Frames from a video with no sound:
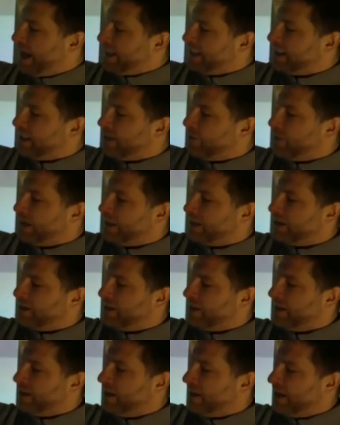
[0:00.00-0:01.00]
X
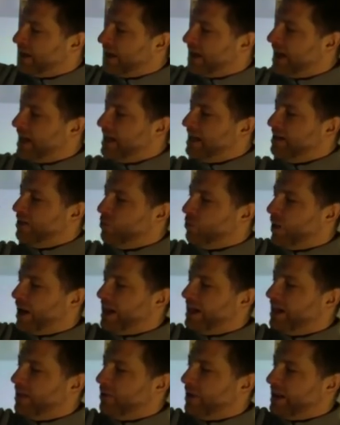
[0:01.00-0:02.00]
direction and in the Y
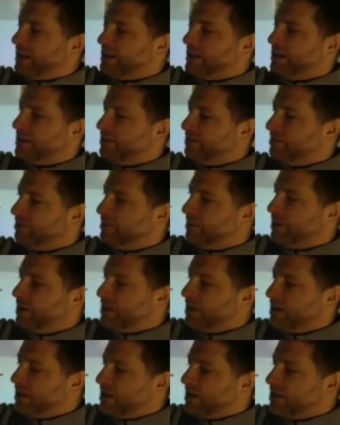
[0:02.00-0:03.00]
direction.
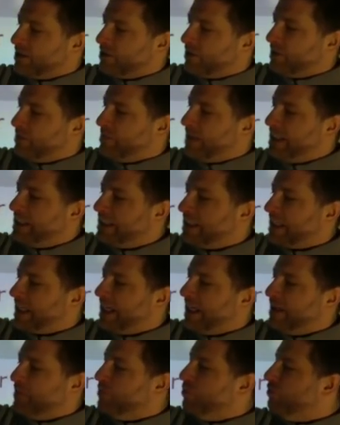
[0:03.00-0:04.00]
So it makes a
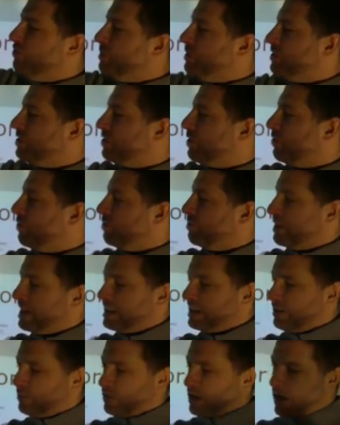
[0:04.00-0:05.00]
scanning movement. So
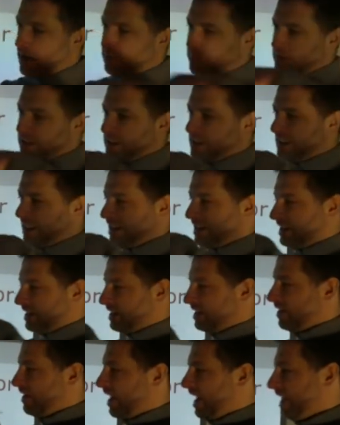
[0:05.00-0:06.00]
basically what happens is that
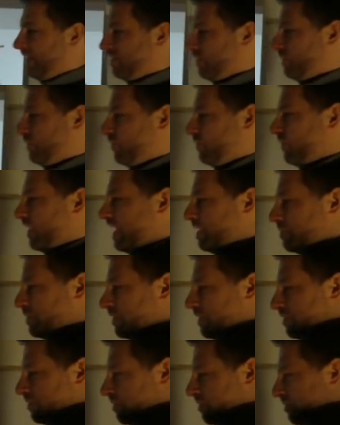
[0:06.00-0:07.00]
the light of the
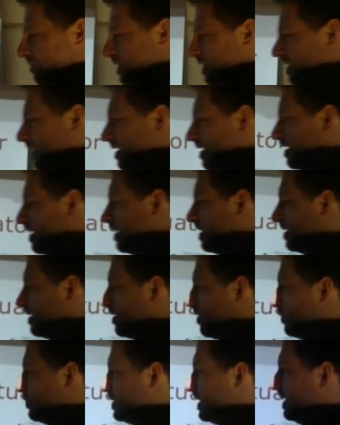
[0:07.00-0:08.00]
fiber
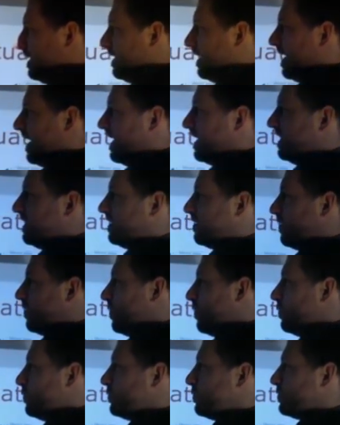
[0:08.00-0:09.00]
goes in and is
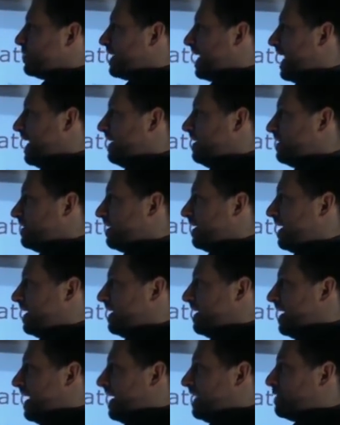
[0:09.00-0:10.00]
also scanned in
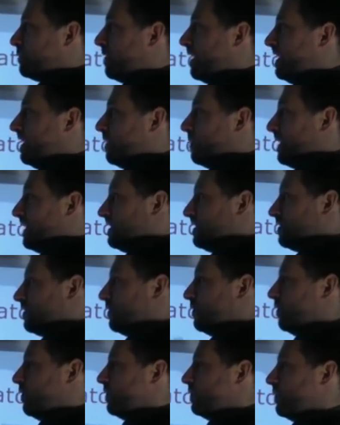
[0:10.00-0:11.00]
an XY direction. So
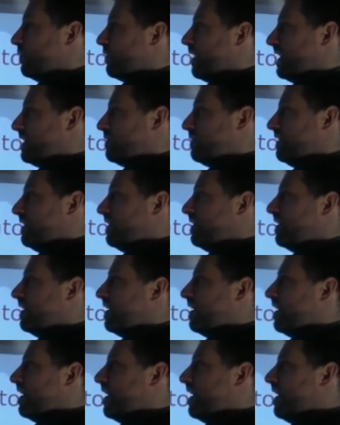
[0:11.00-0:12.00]
you're actually
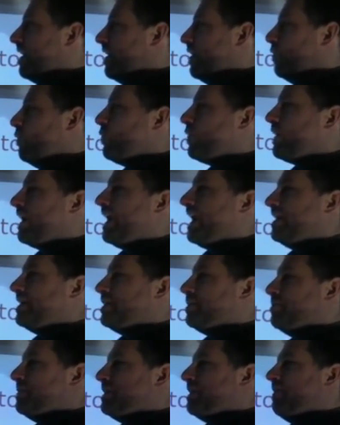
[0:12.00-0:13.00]
looking at a
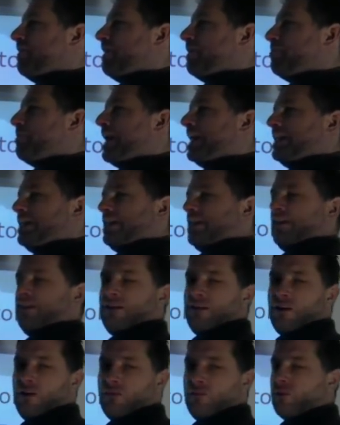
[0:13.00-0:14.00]
specific patch
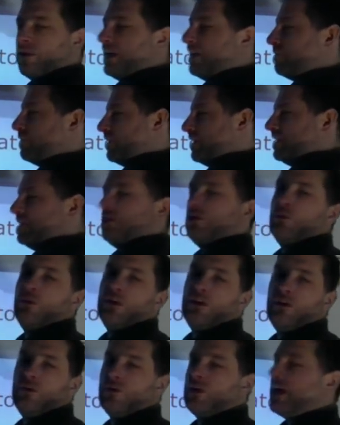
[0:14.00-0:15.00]
of whatever it is you
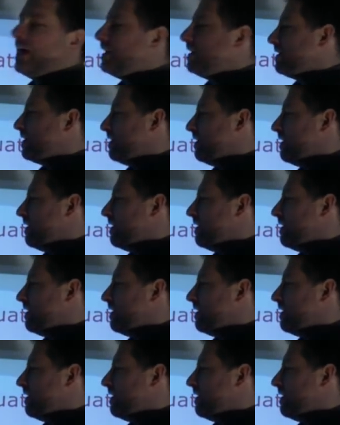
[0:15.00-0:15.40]
want to look at.